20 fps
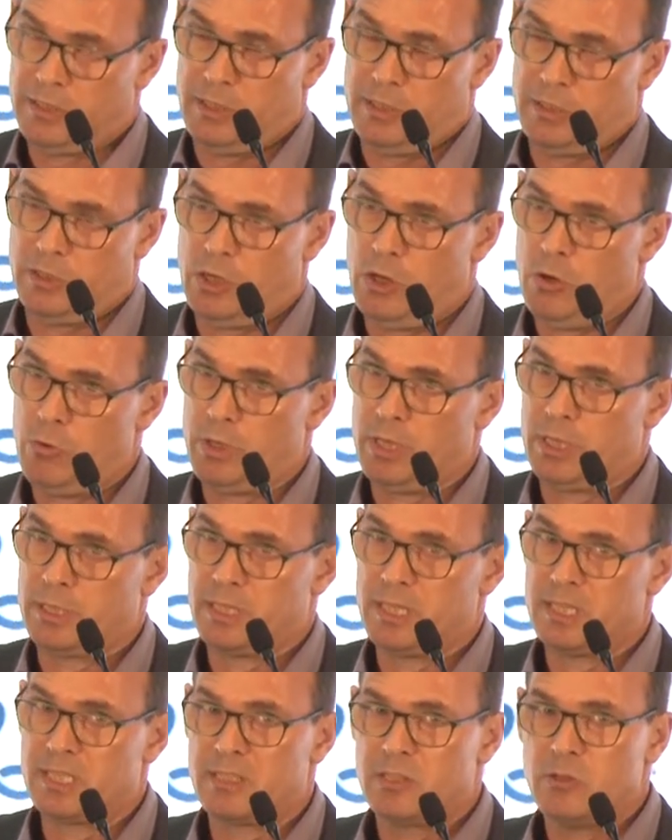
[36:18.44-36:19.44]
these
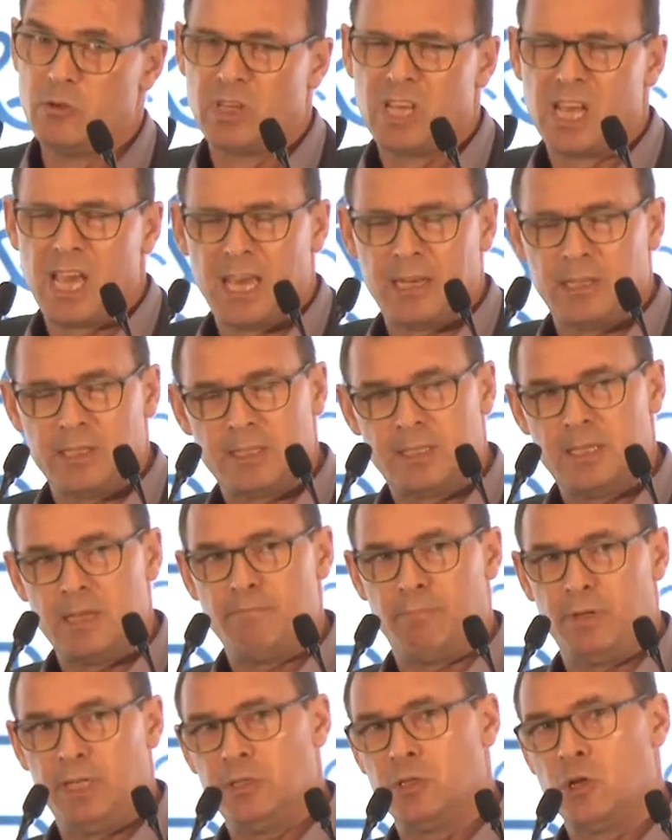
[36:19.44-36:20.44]
loadings. It's, you can
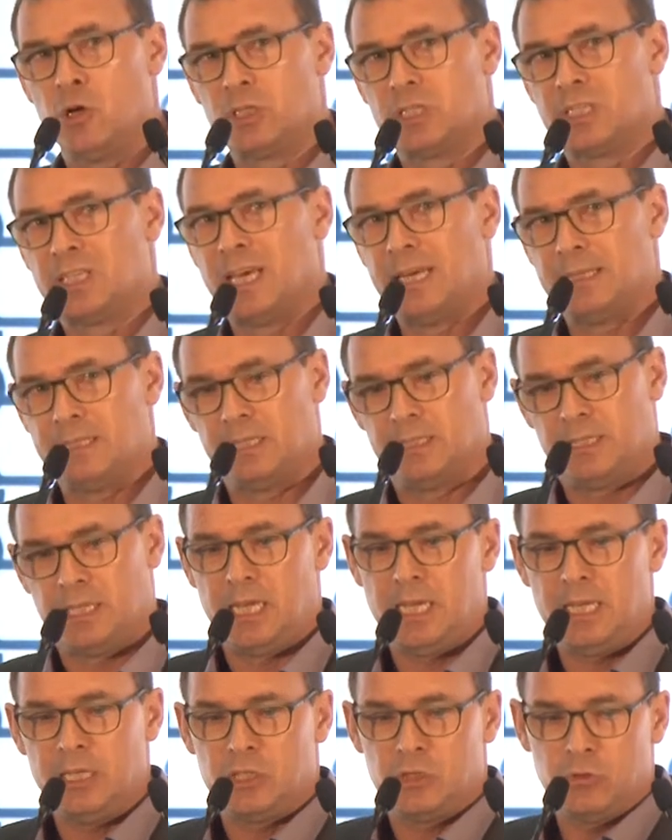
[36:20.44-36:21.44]
simply not get it
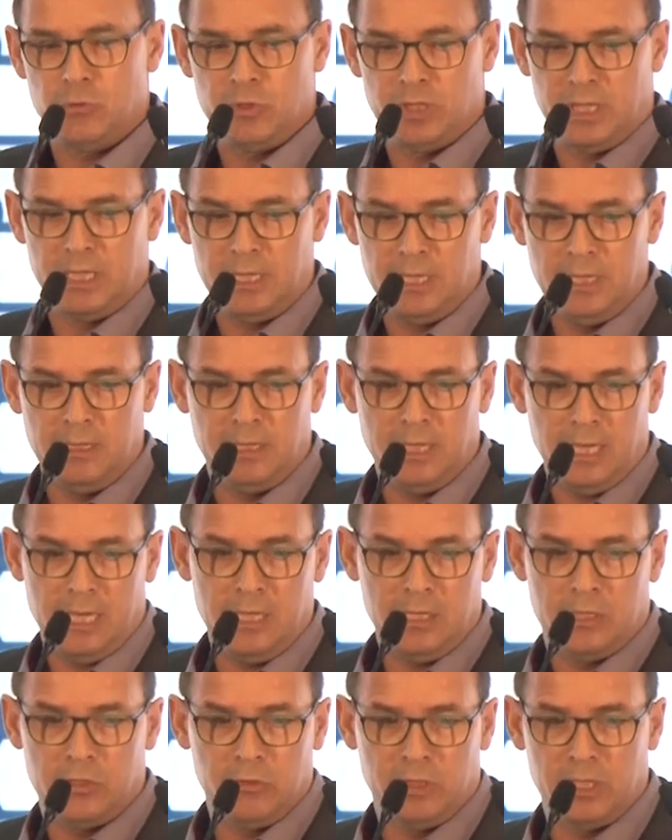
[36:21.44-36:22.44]
into, the
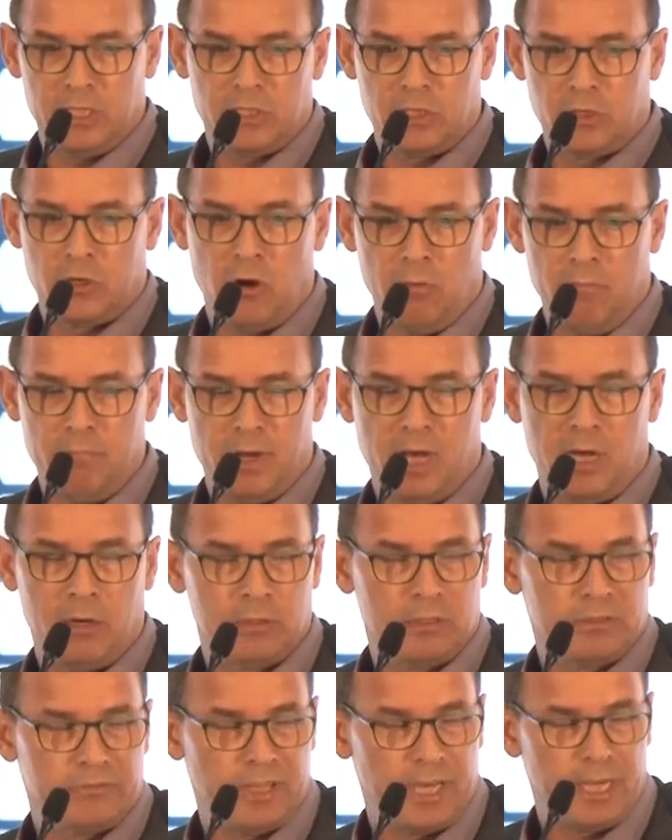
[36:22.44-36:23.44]
into this
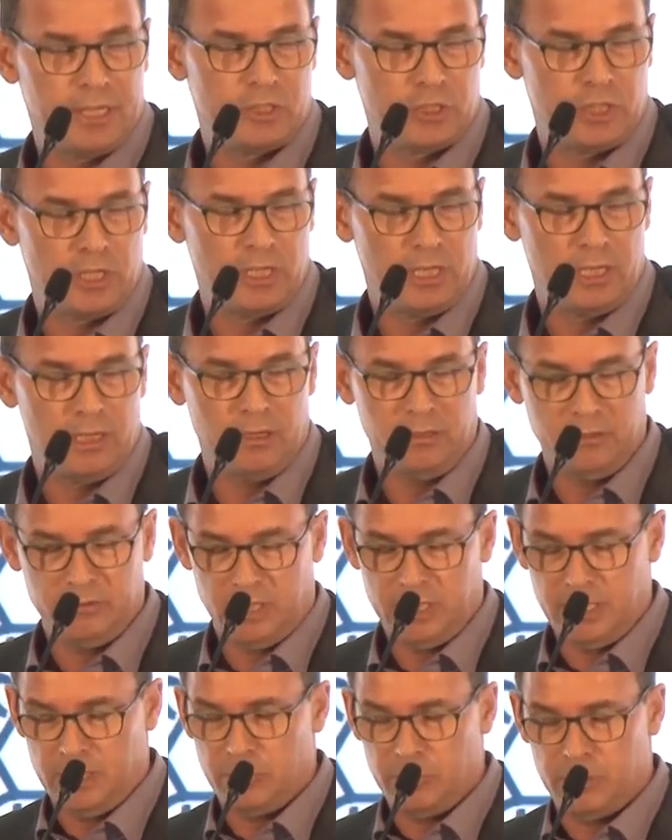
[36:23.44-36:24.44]
compound of HD, uh,
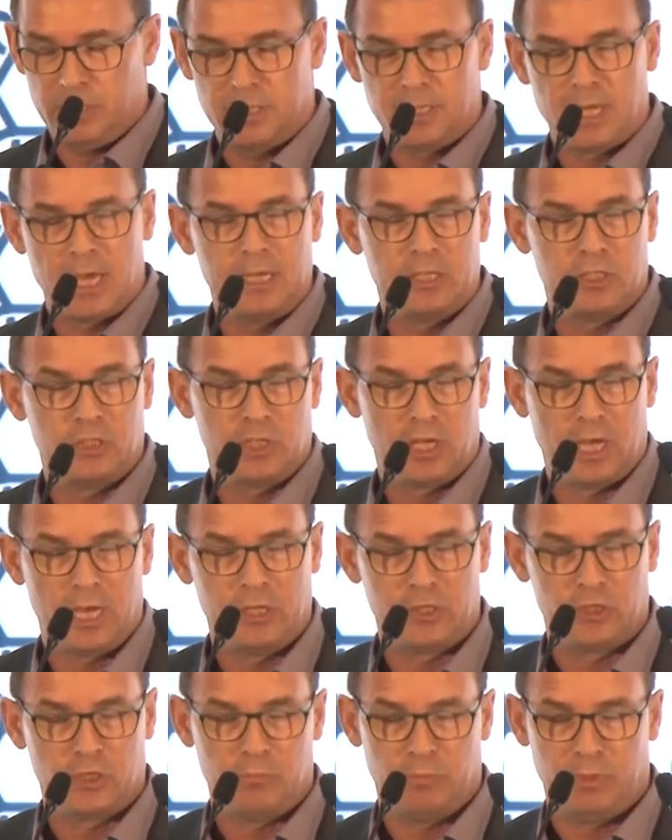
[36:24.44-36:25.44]
into this
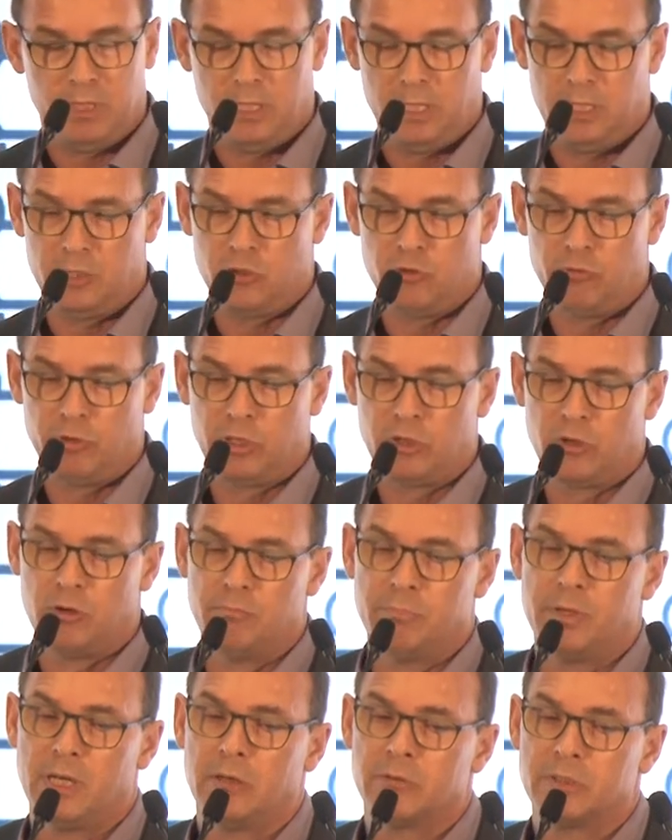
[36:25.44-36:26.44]
HDPE during
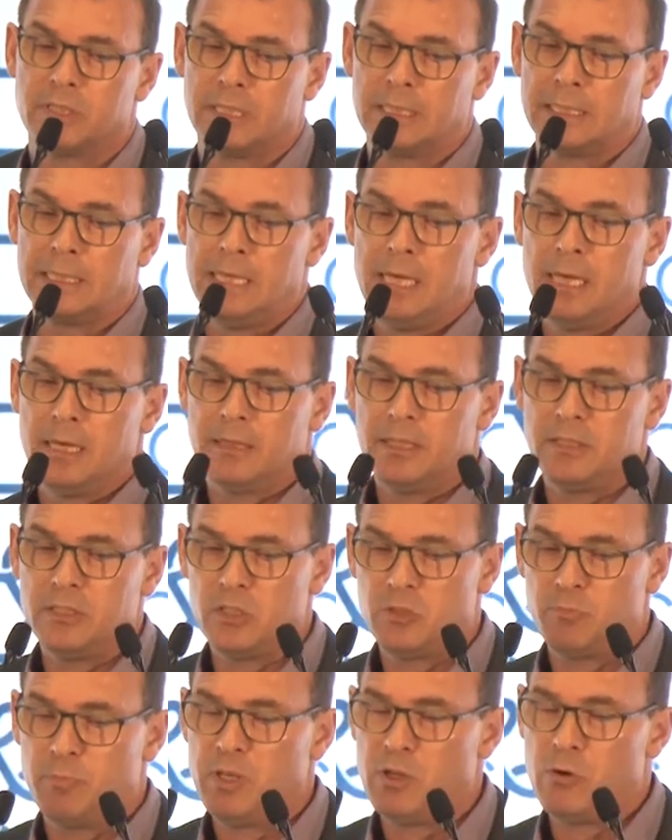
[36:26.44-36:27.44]
compounding. This
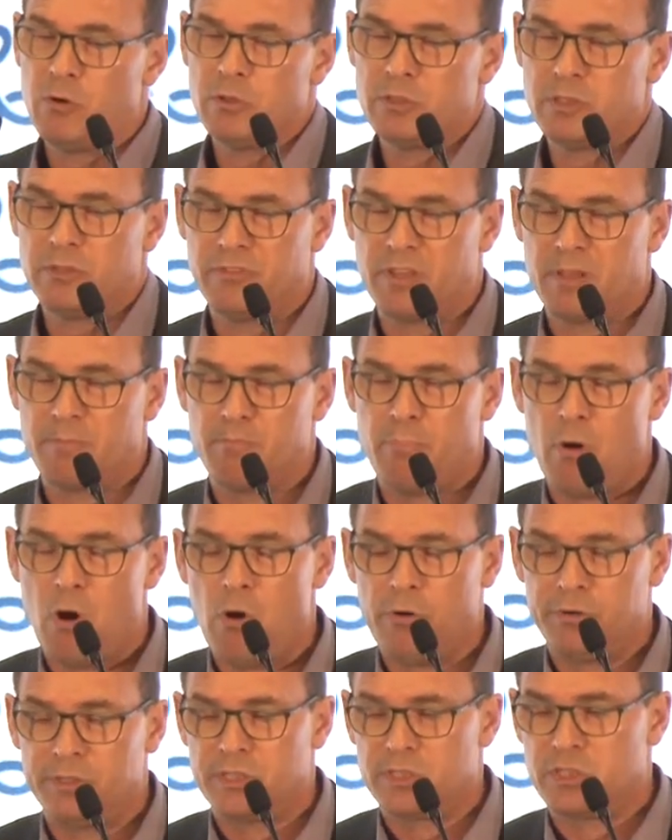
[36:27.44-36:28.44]
is because of the
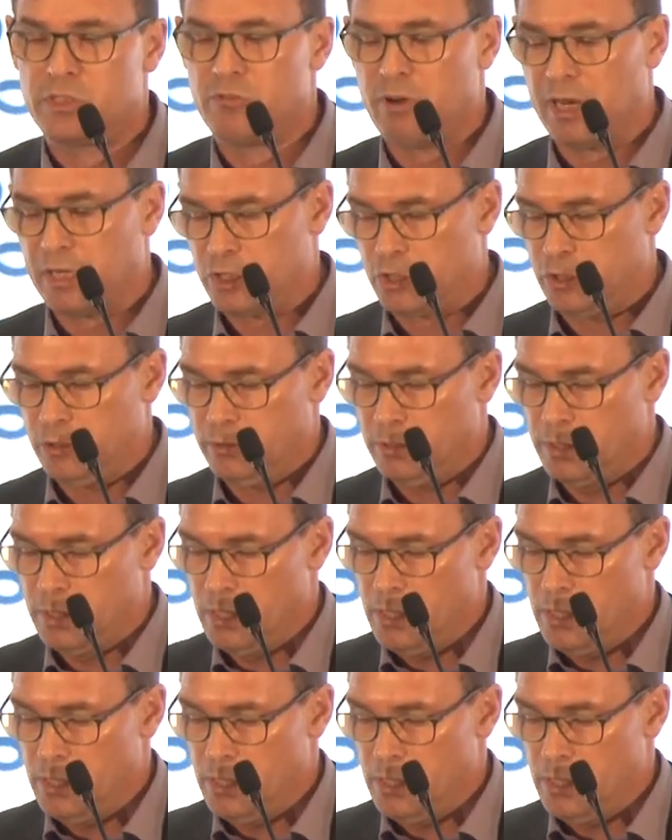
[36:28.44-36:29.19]
porous structure